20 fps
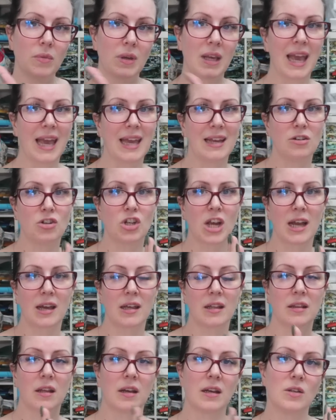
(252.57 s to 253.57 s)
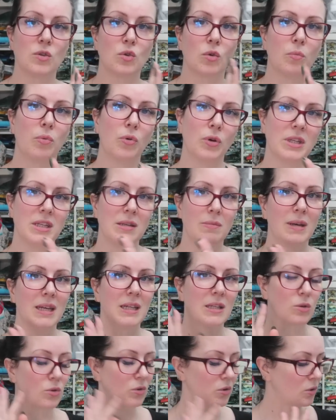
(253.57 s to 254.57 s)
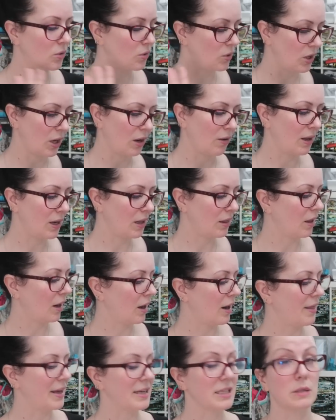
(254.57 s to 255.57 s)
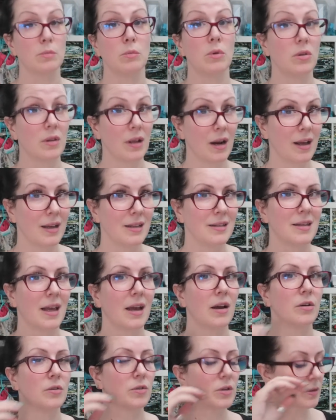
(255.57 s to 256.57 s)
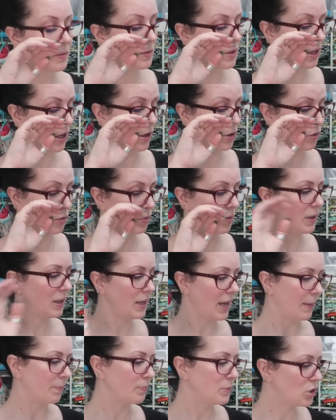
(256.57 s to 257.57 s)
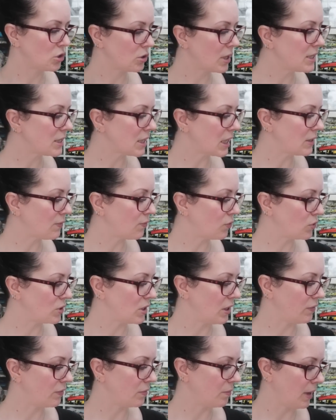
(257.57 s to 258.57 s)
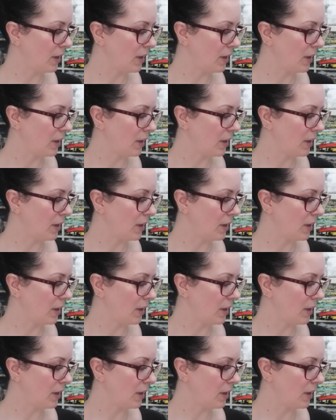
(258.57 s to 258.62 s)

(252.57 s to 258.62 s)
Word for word: getting jagged lines or pointy bits or, you know, anything like that, smoothing lines out. So yeah, straight size 40 for